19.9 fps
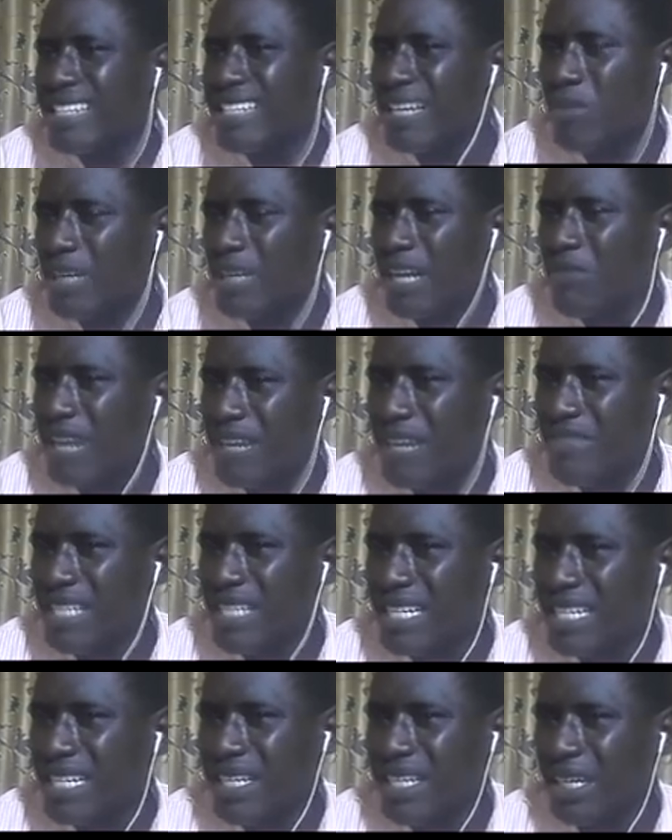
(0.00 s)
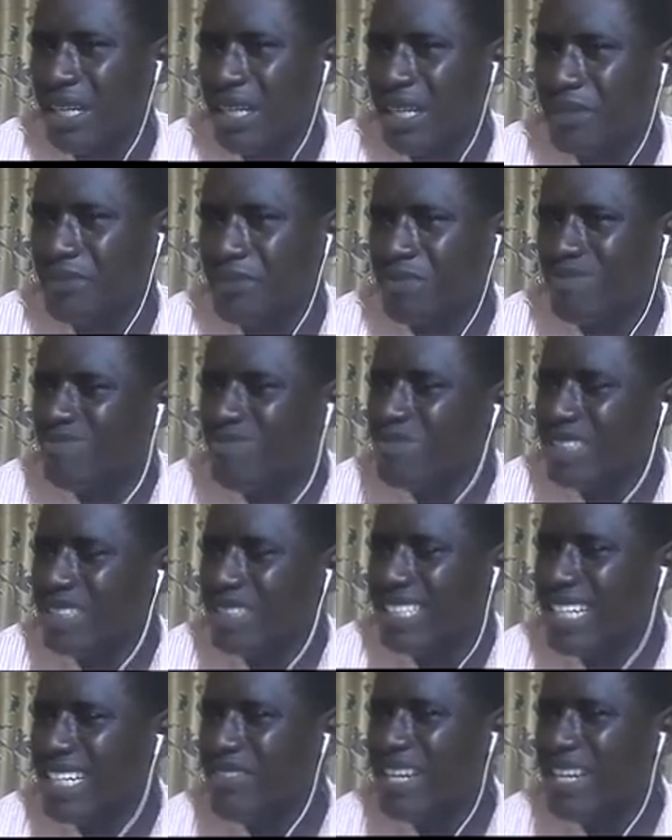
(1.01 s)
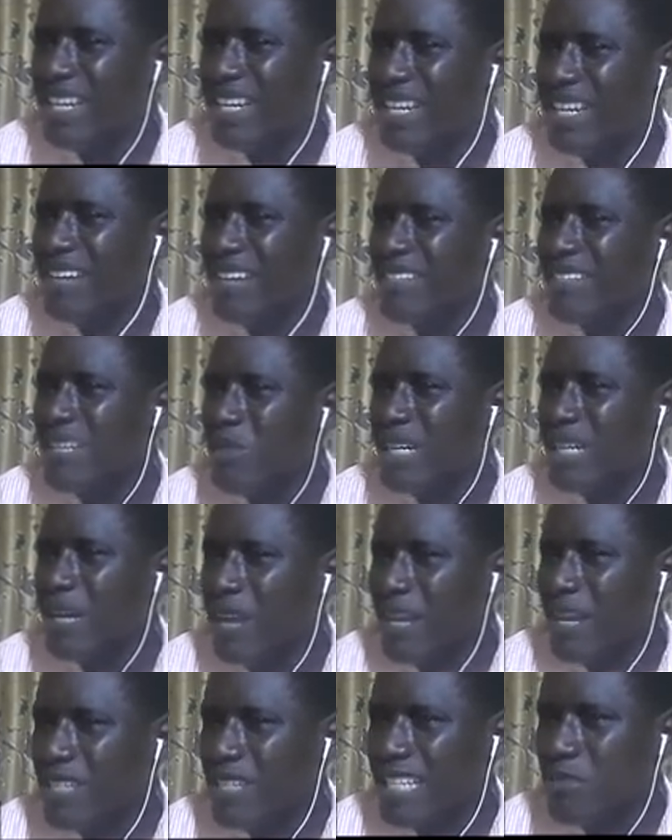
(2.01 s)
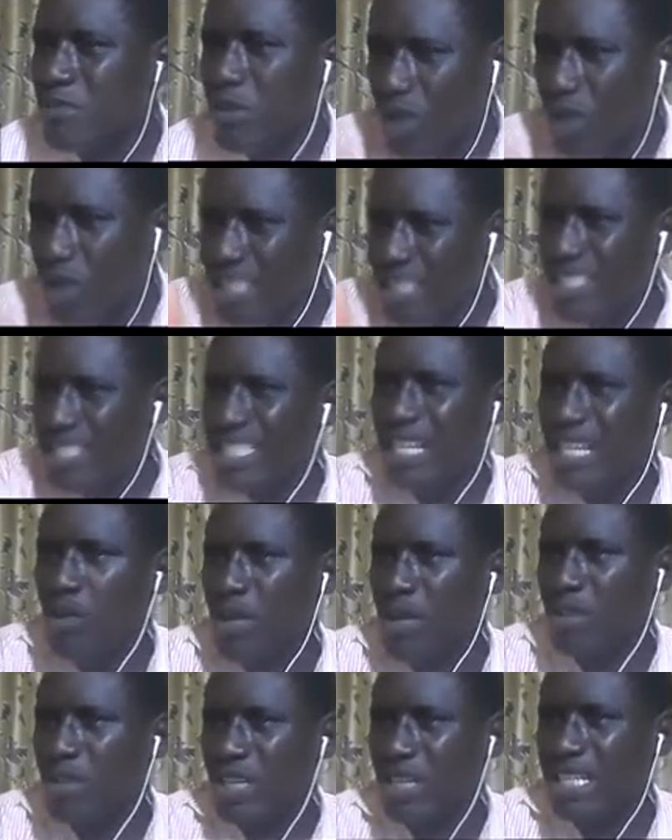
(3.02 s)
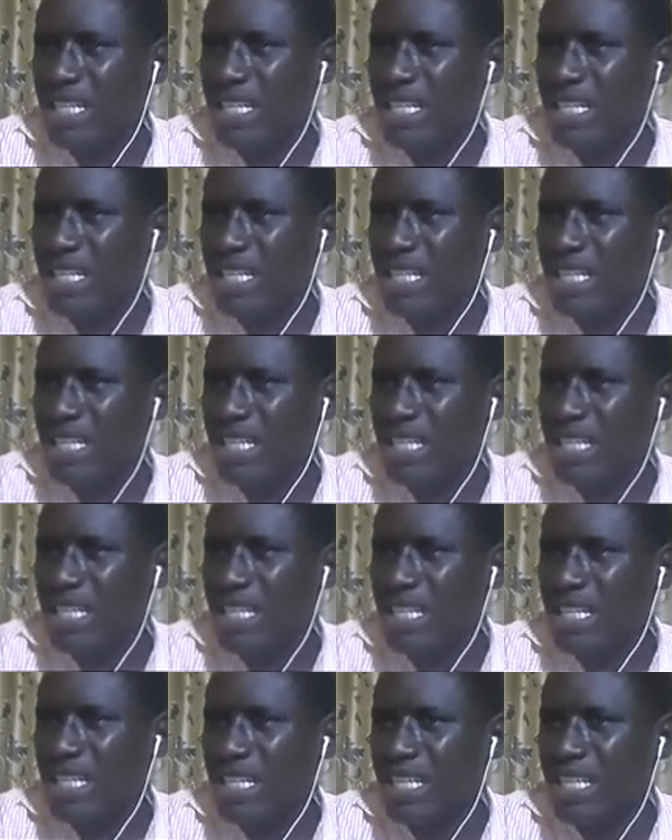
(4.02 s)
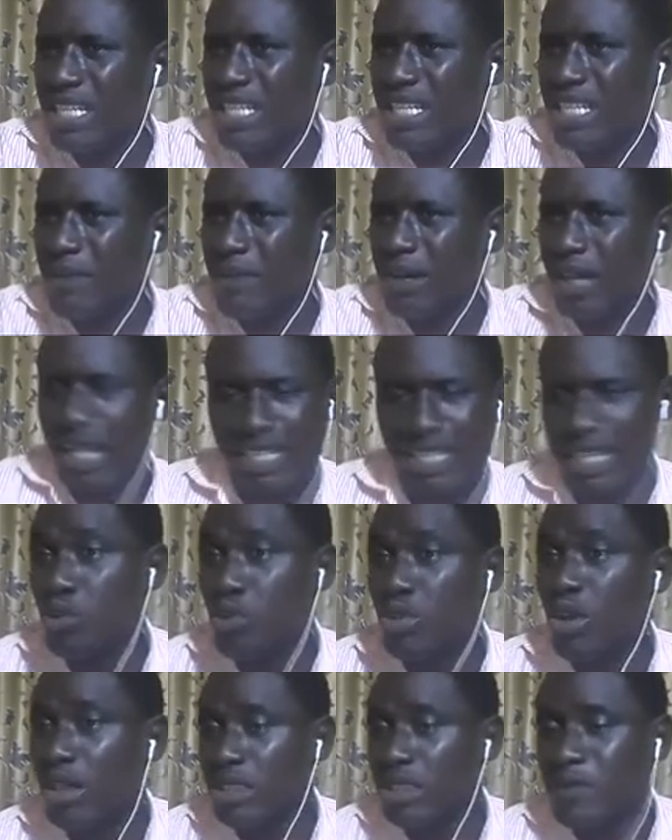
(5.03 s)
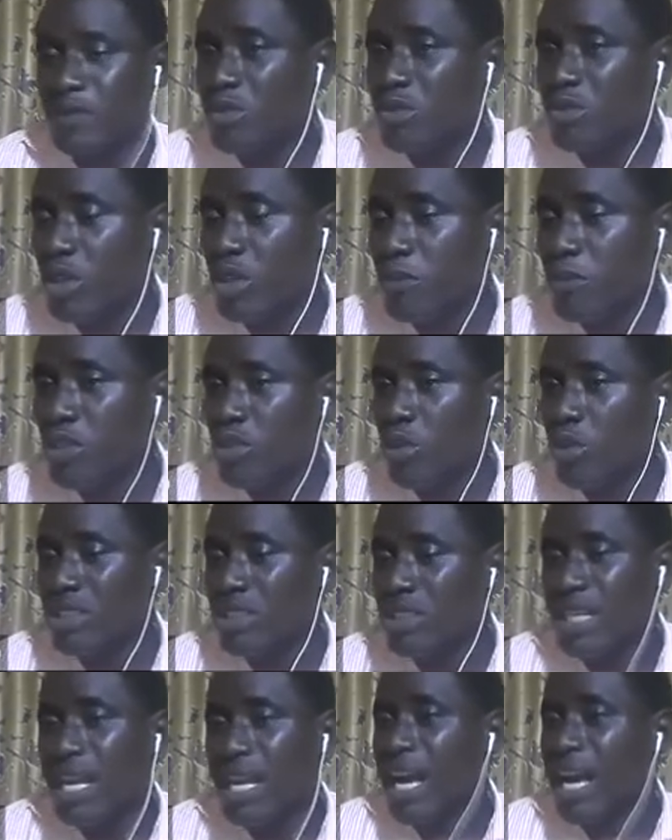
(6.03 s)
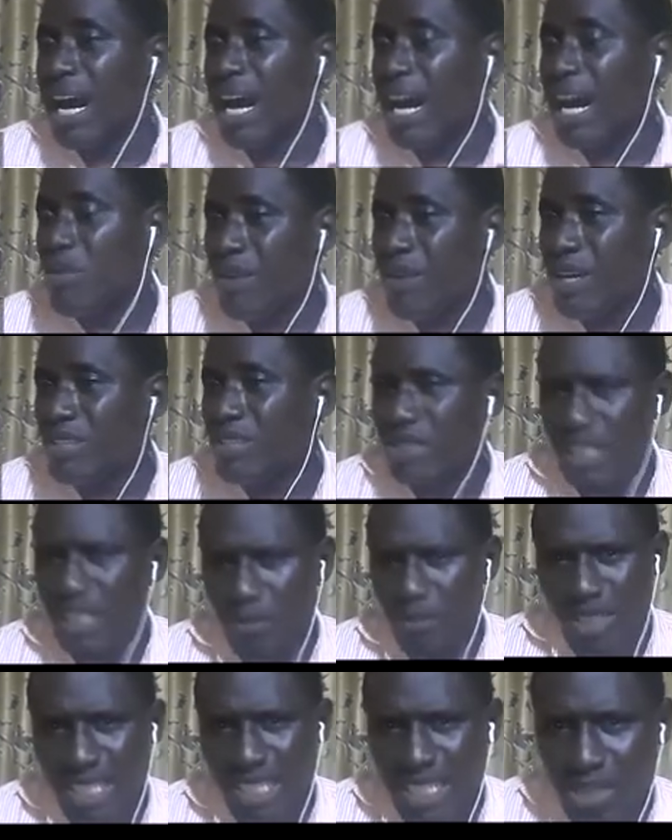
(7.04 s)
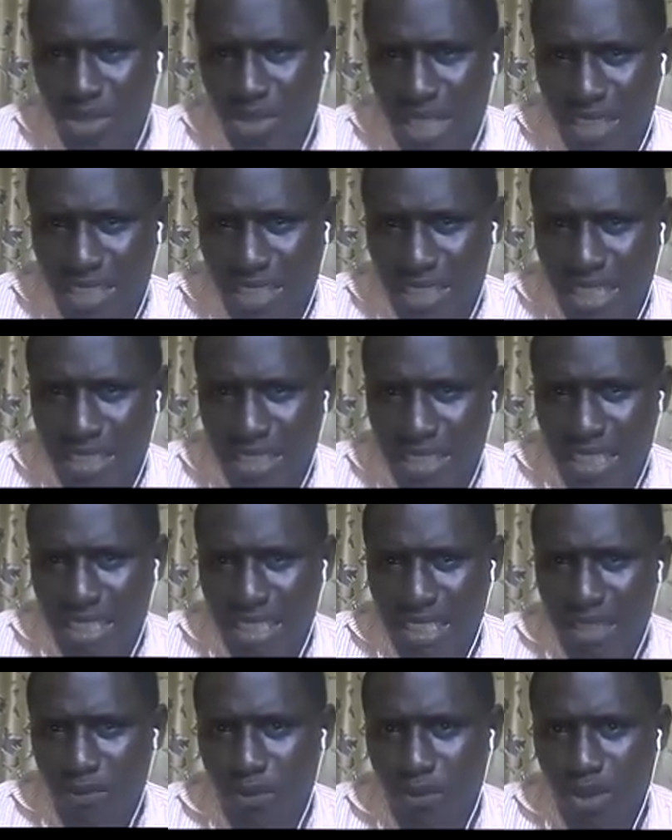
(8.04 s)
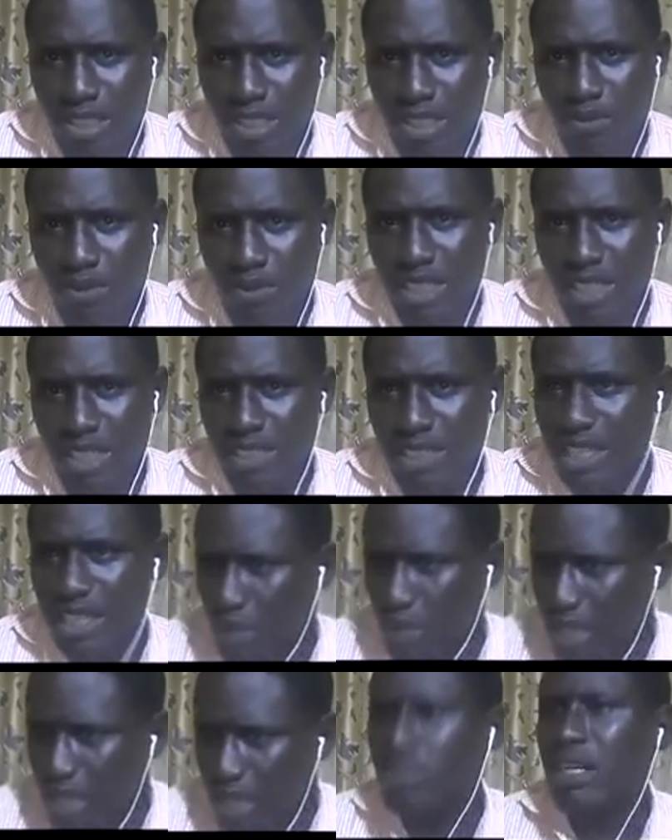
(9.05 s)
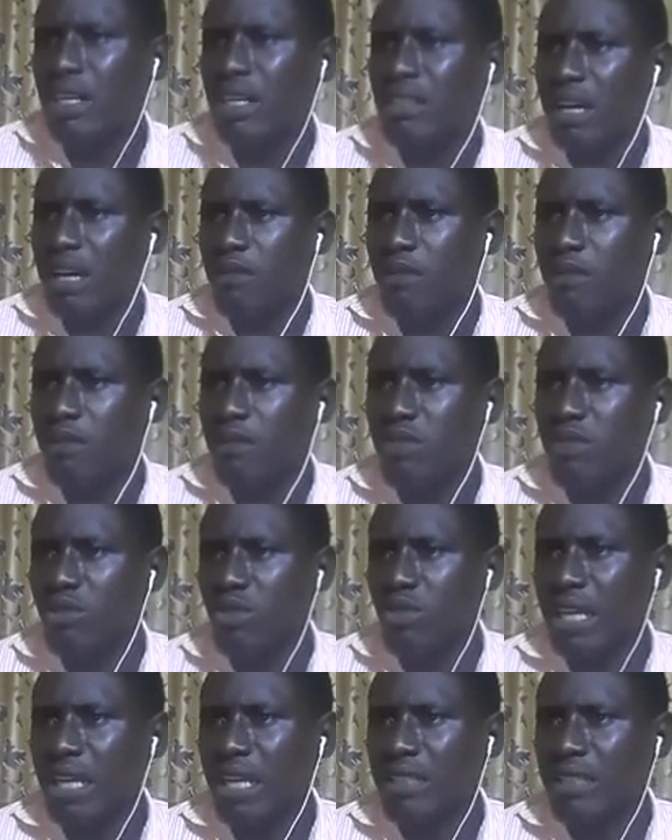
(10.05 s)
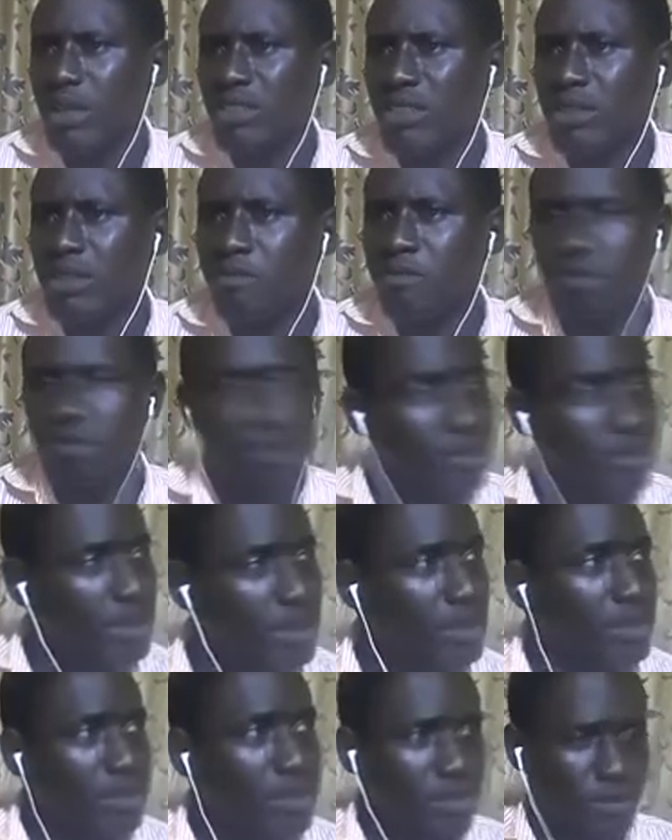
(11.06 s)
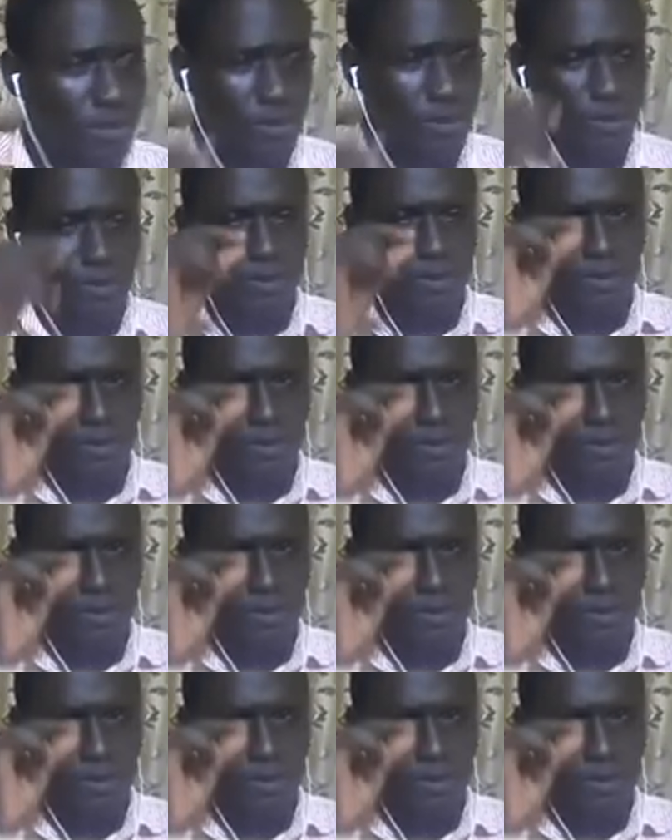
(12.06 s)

more than 5 years. If they have stayed more than 5 years before this year we are talking about, then you will not compute the what? Annual allowance on it. But this is 2013, 14, 15, and we are in 2015. If you look at the question.